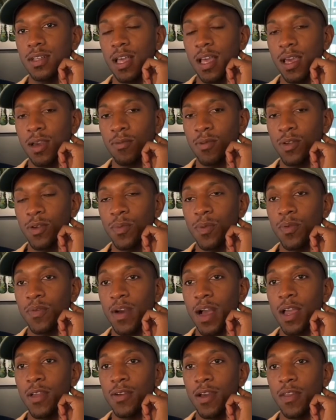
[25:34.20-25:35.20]
And when you
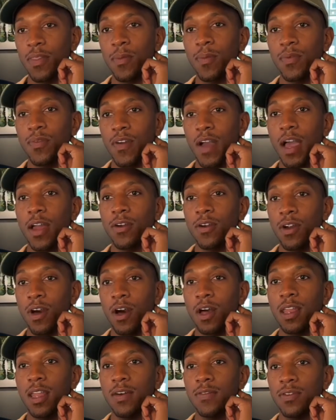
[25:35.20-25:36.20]
provide, you have to provide on all
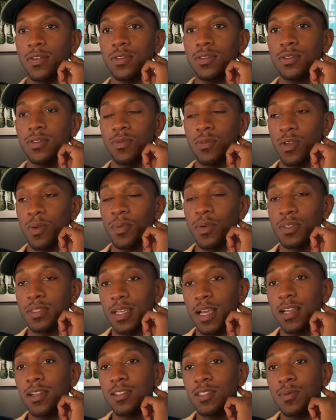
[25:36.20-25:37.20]
levels. When you
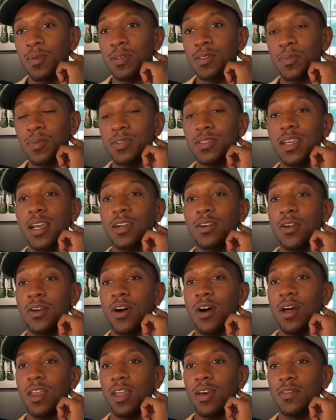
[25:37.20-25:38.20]
protect, you're supposed to protect on
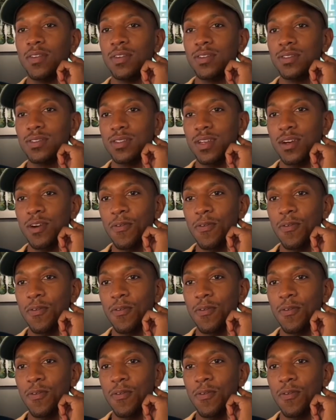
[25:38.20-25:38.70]
all levels. So